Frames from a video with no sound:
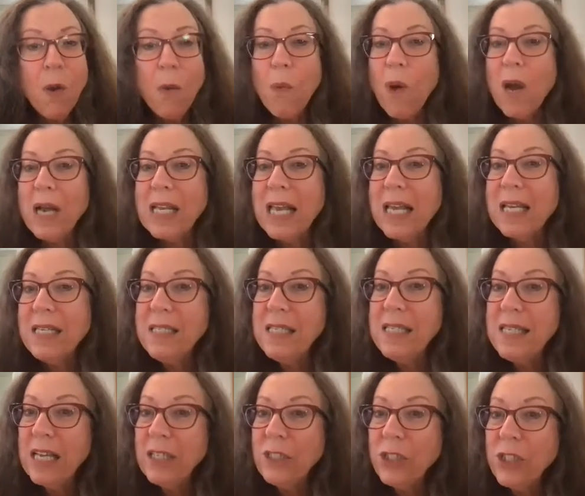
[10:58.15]
what
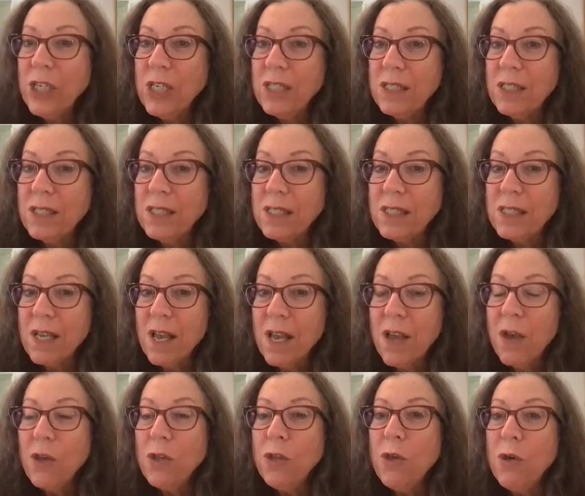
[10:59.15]
conditions
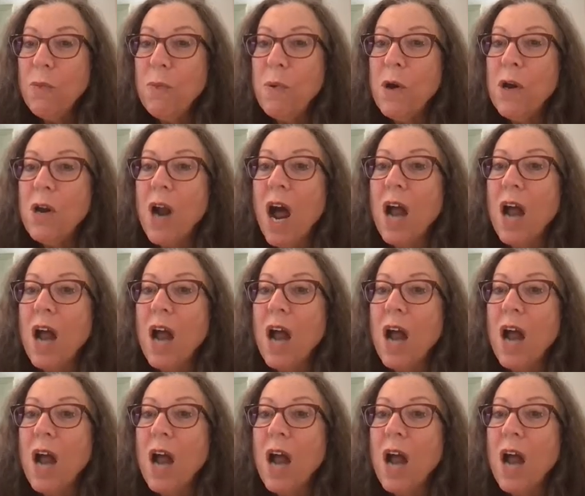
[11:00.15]
you put